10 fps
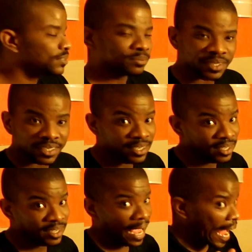But
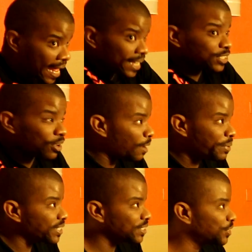that's all I
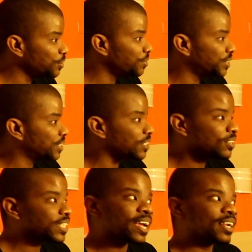basically do is just as
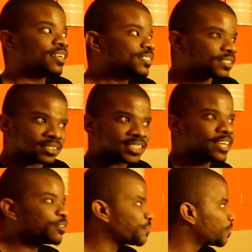long as I got a
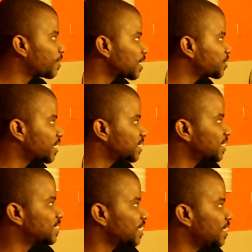cell phone, I try to
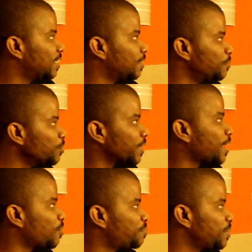stay sane and
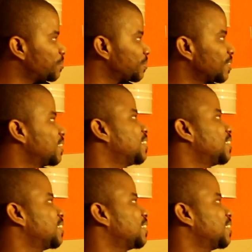communicate with people.